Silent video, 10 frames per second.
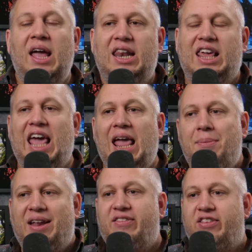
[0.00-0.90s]
The game
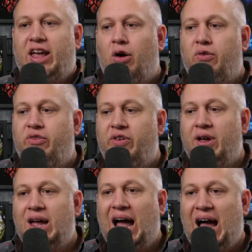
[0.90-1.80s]
itself
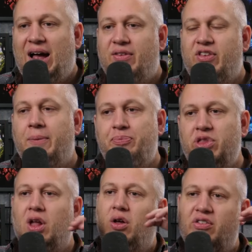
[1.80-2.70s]
has
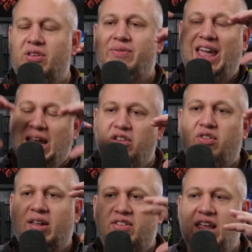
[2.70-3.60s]
lots of
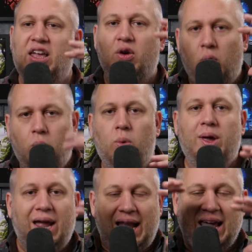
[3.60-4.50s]
interesting, cool
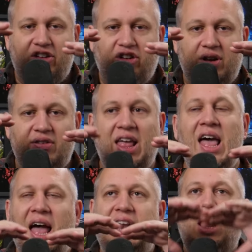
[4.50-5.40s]
connections,
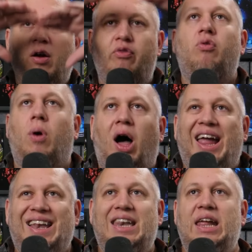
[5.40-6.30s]
and the overall
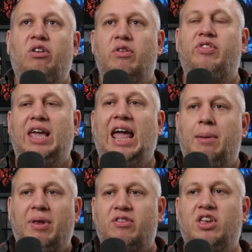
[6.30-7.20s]
idea of the
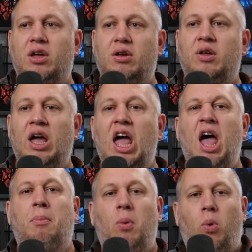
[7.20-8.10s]
game is good.
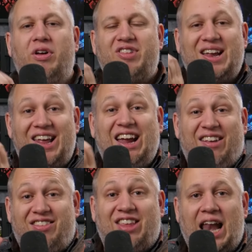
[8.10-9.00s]
But what's that like
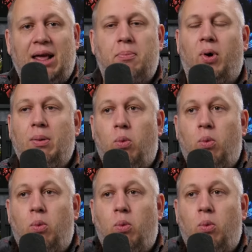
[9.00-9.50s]
selling point?